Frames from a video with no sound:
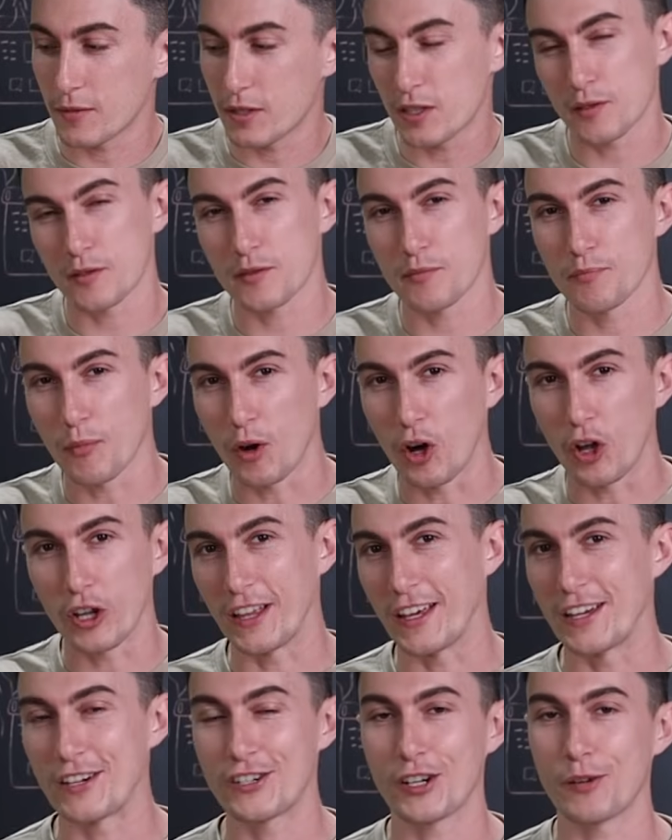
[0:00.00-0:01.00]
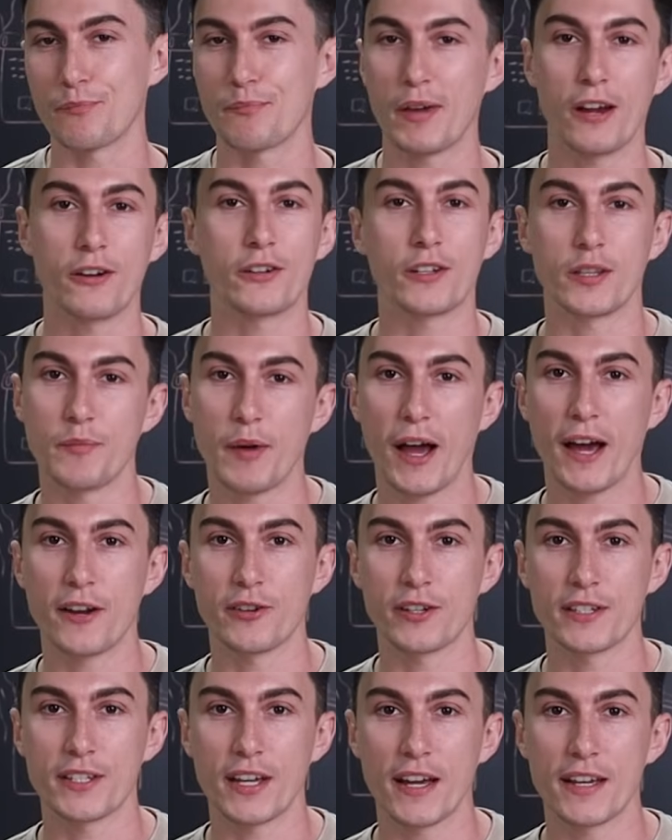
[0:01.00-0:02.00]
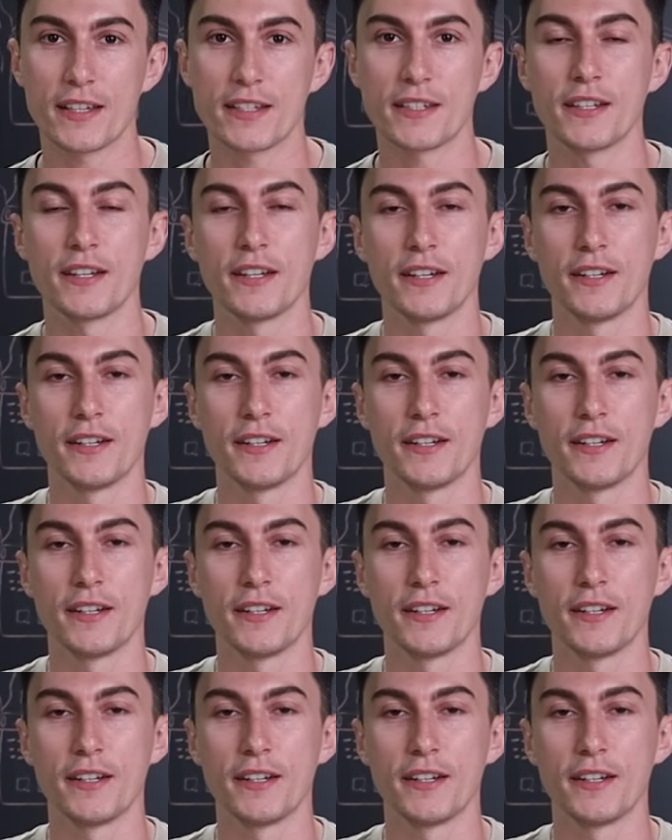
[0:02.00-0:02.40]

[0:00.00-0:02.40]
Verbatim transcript: small-ish compared to the battery size.